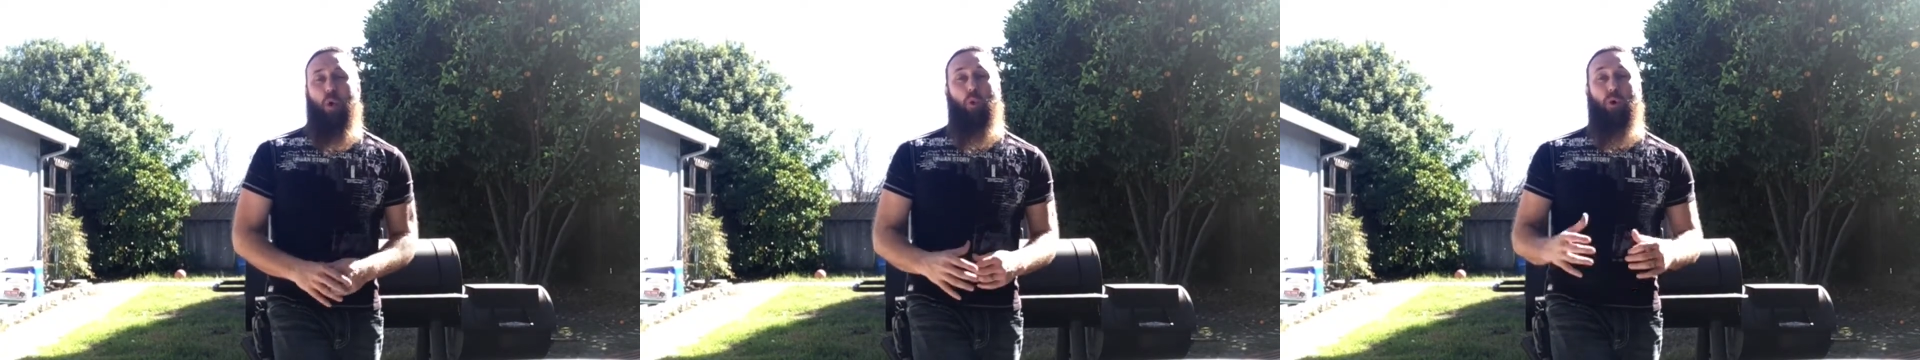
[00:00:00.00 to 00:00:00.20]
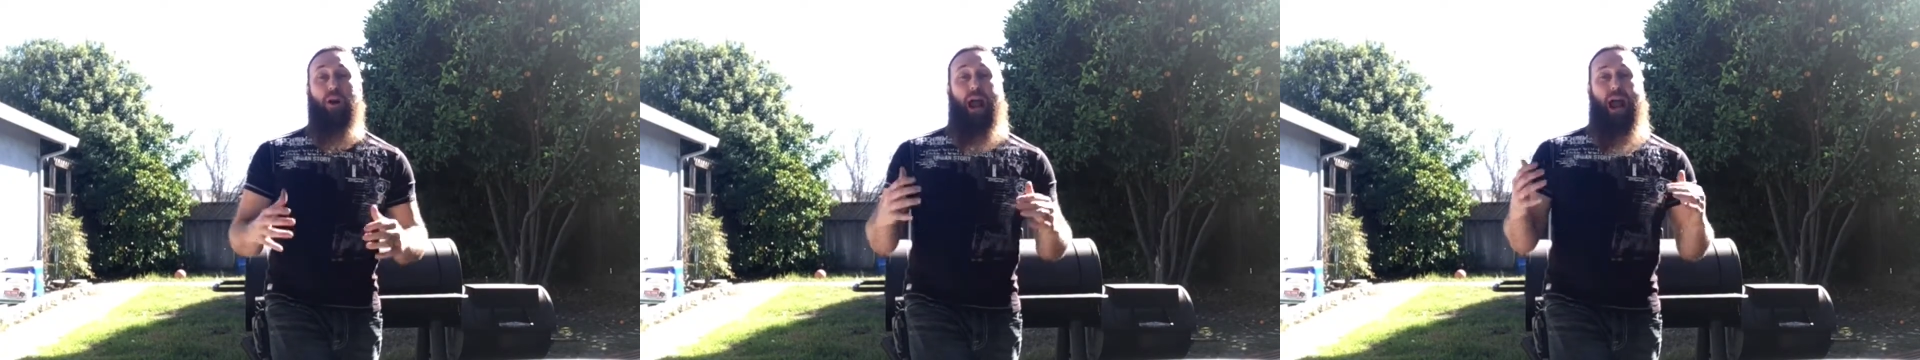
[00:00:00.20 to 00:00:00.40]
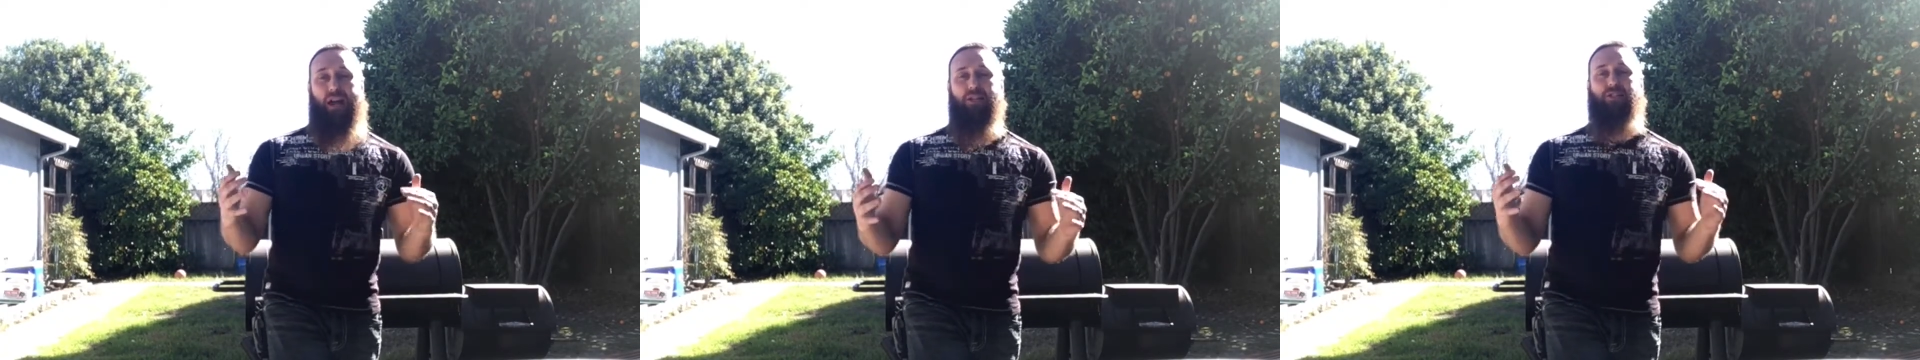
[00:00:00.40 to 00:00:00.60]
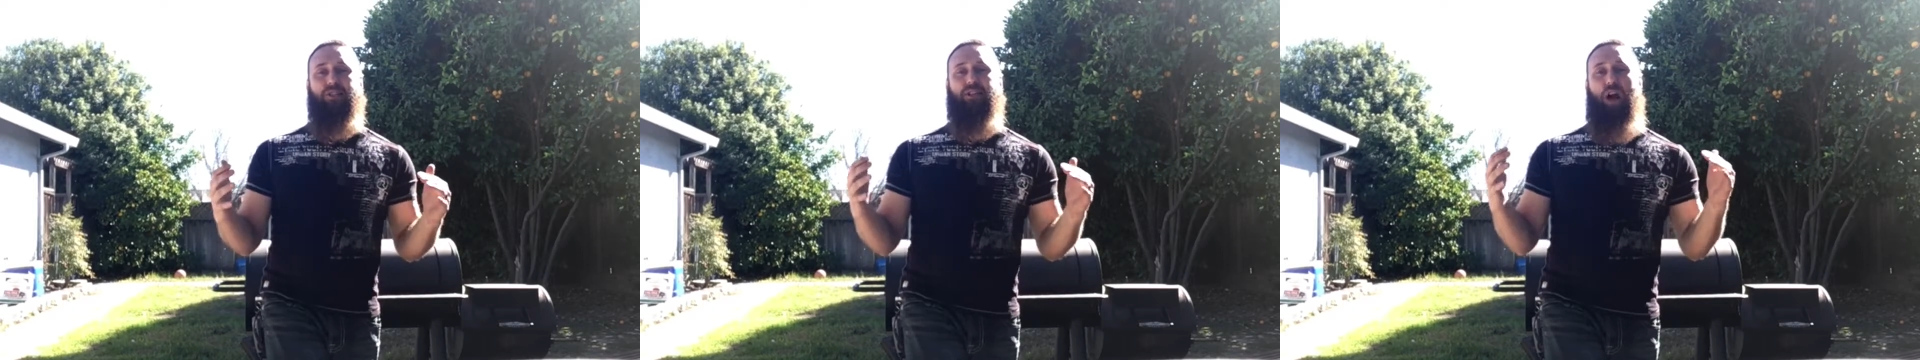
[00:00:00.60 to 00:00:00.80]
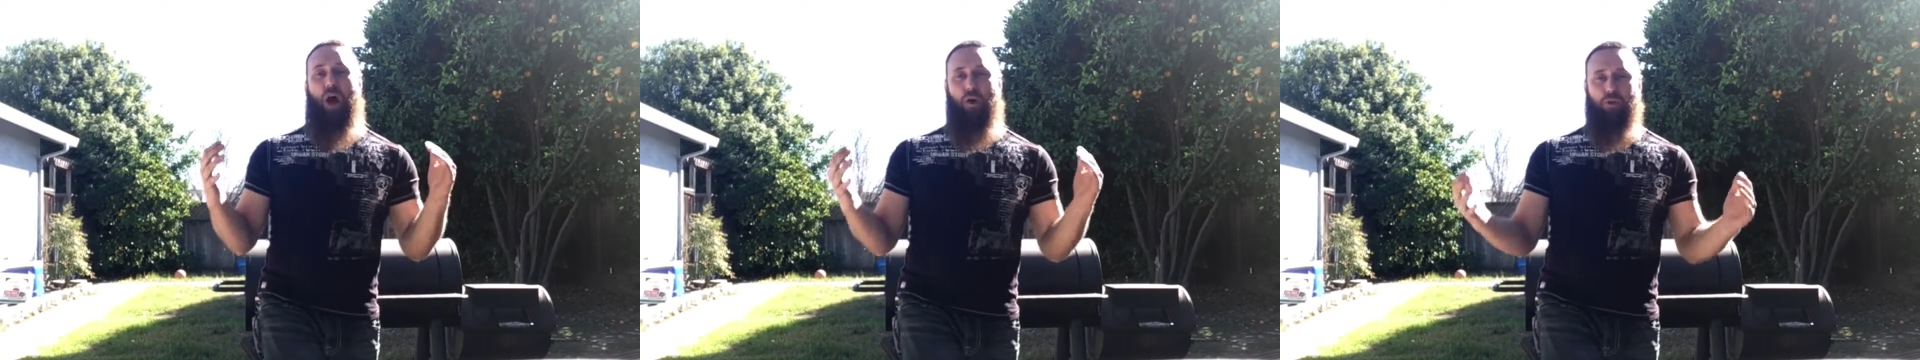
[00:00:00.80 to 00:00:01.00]
we're
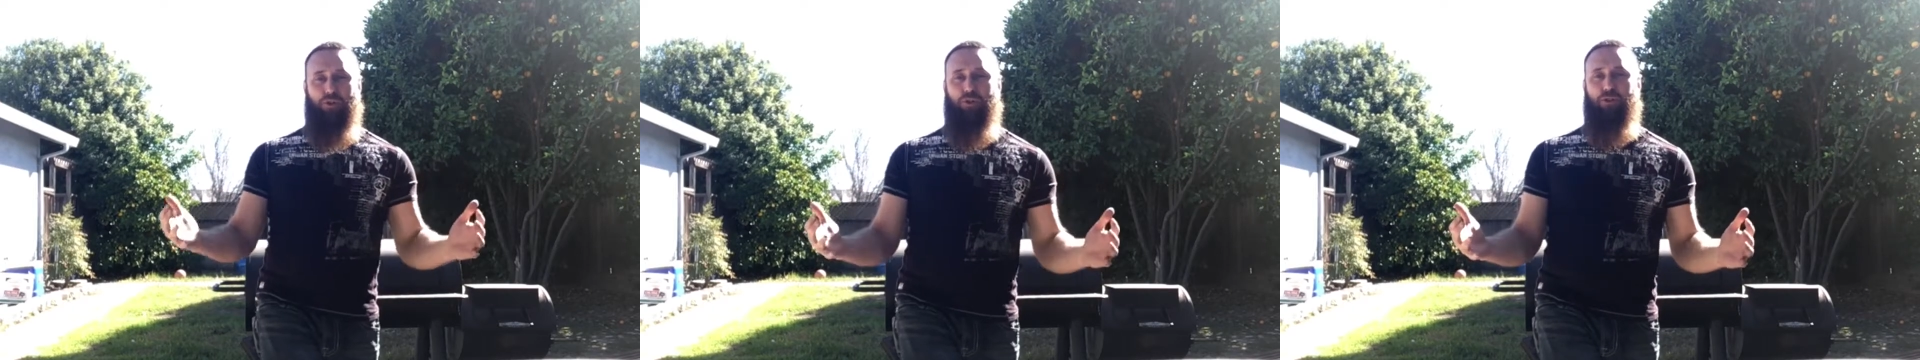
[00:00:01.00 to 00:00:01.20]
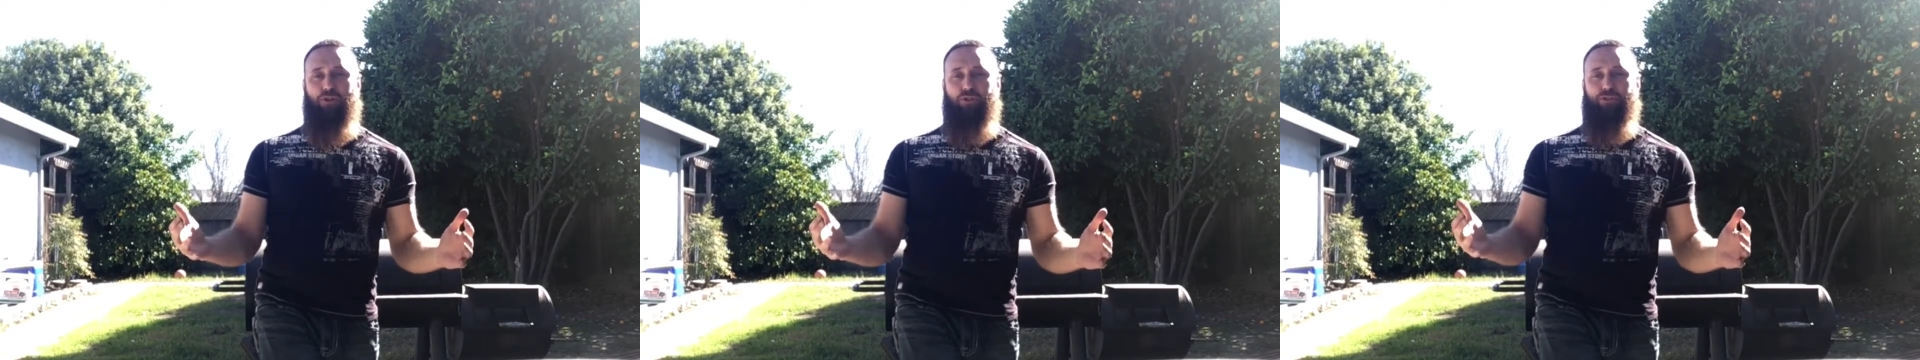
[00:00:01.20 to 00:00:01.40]
asking our church